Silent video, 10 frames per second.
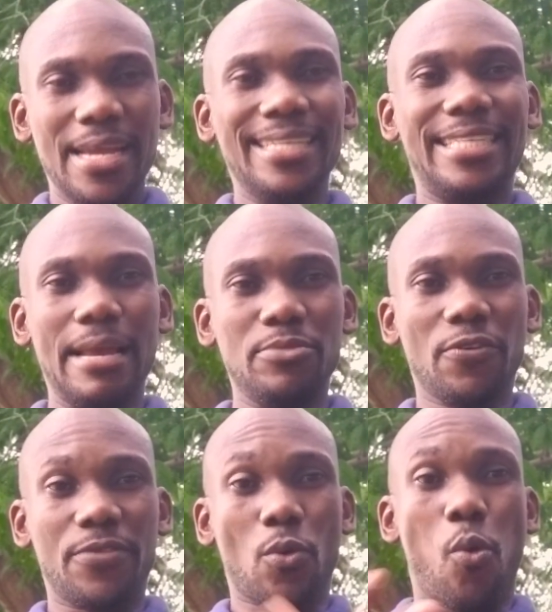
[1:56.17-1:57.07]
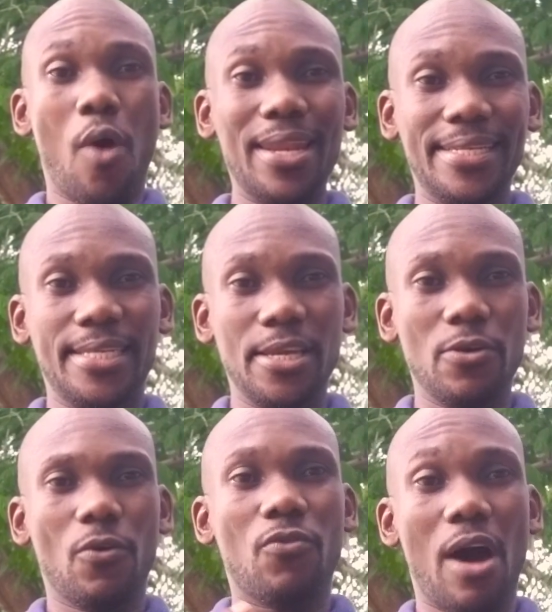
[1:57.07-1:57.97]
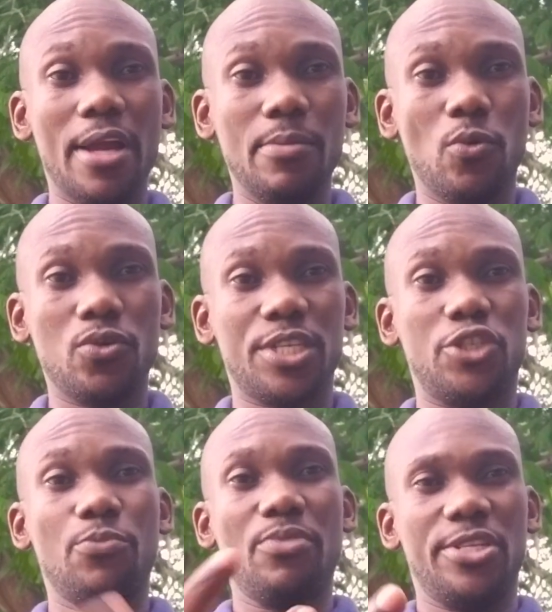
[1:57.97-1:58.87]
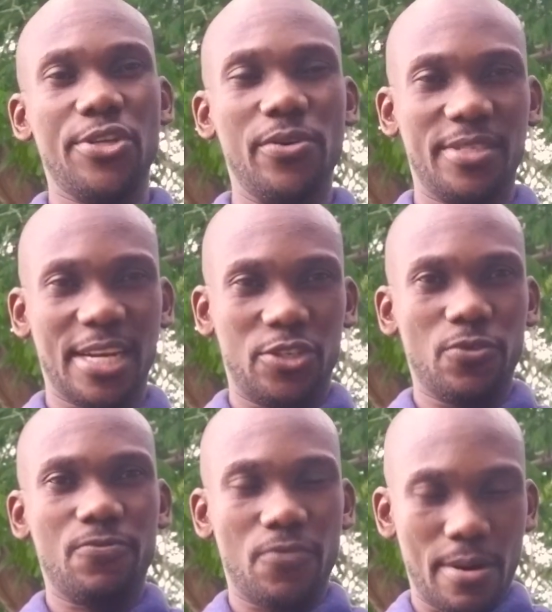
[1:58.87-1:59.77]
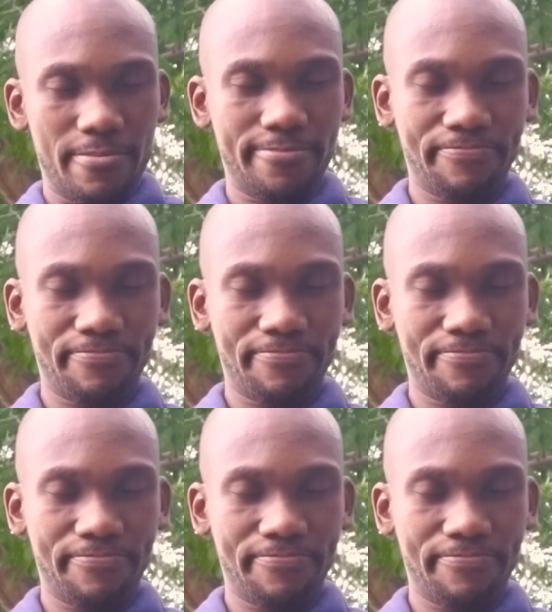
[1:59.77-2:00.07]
in terms of the quality of animals that you produce at your farm.